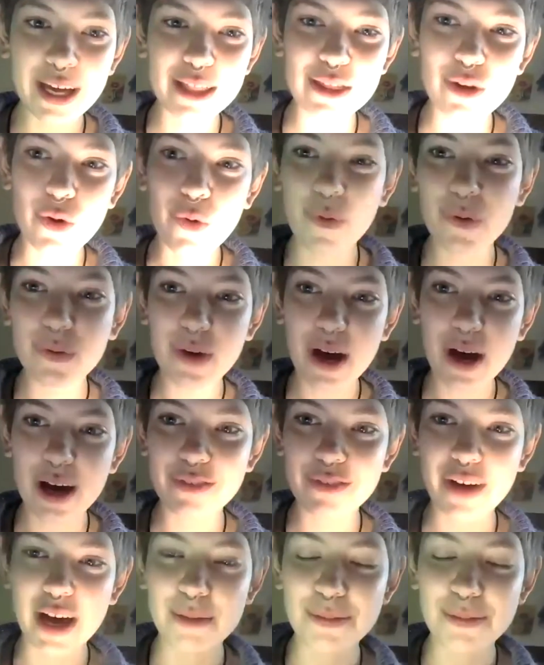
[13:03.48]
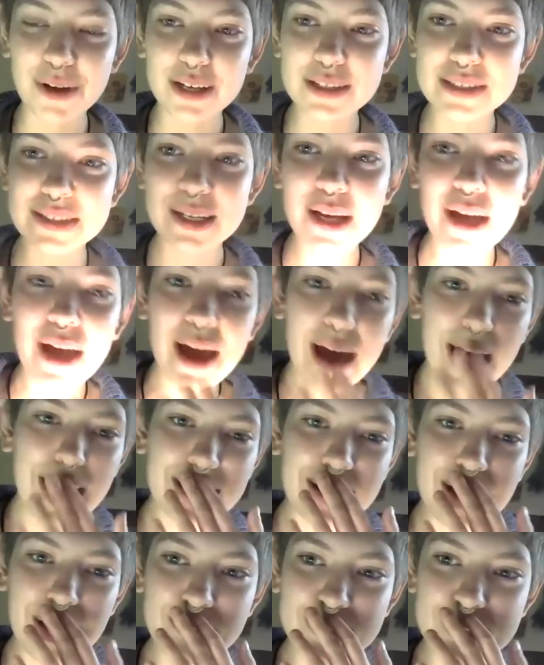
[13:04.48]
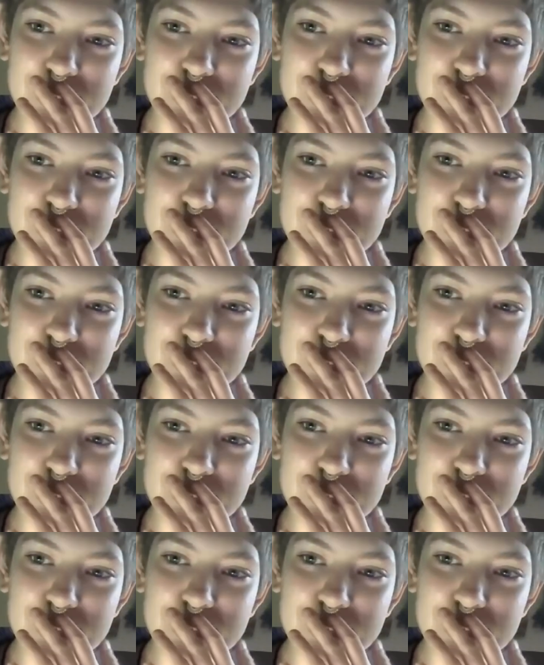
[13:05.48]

and the whole ground vibrates. And I was